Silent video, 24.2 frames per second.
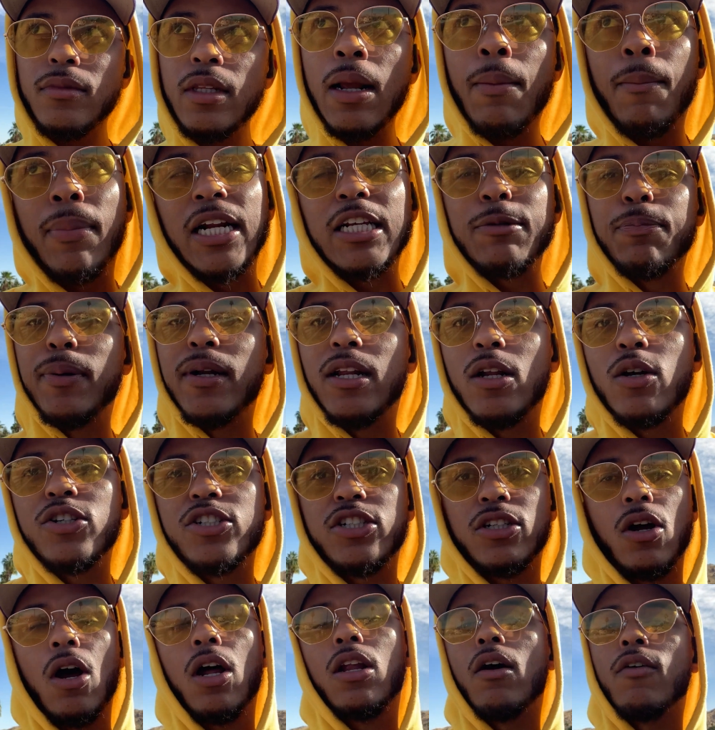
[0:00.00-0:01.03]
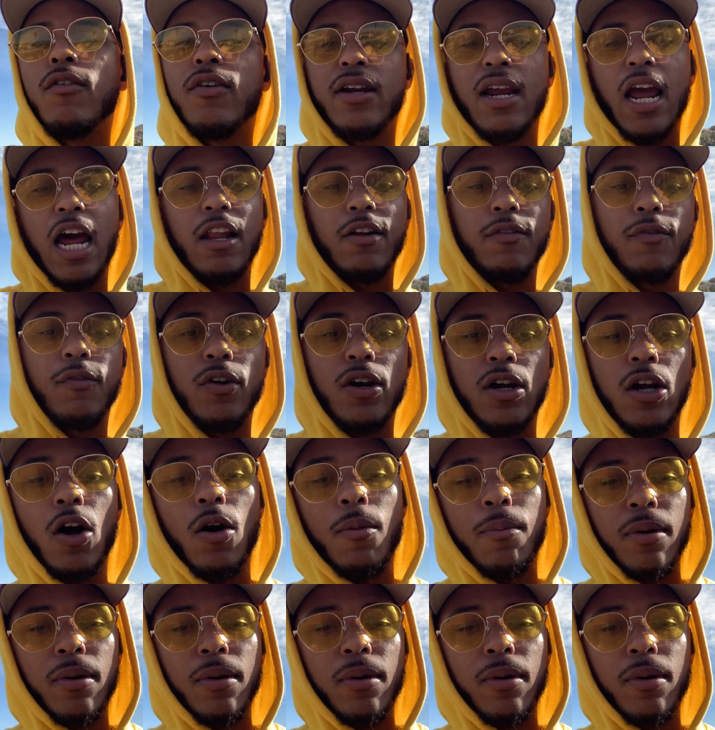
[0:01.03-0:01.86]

But it's pollution all over California though.